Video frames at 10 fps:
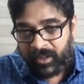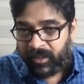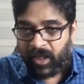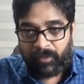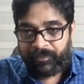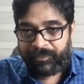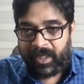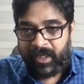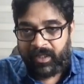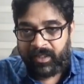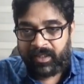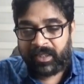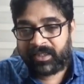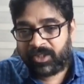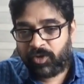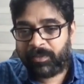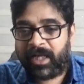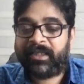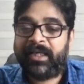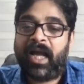Now, let's assume
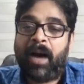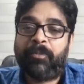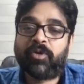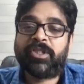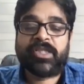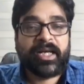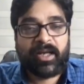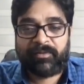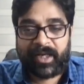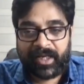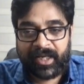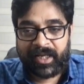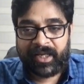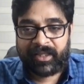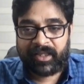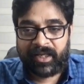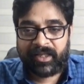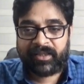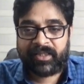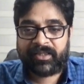that opposite side of the A, the
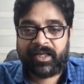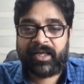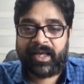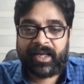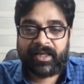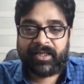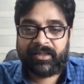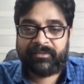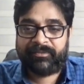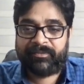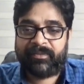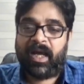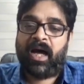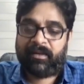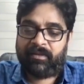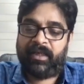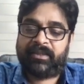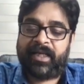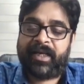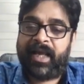length is the A. Or let's
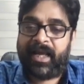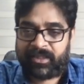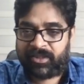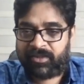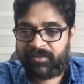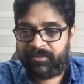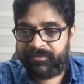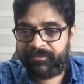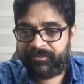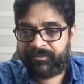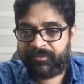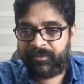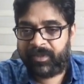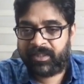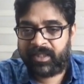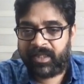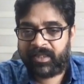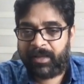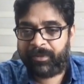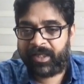take X. This length
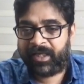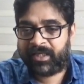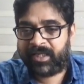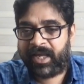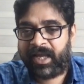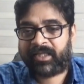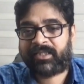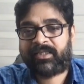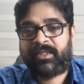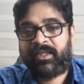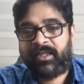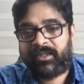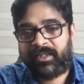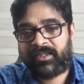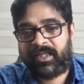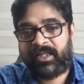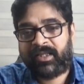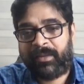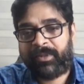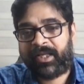I am taking as a X. This length
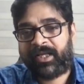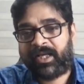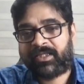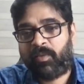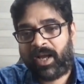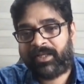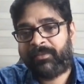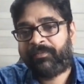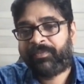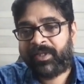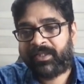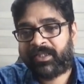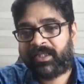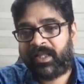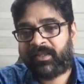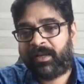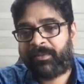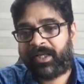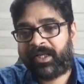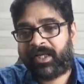I am taking as a Y. This length I am
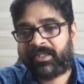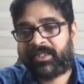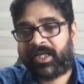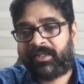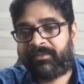taking as a Z.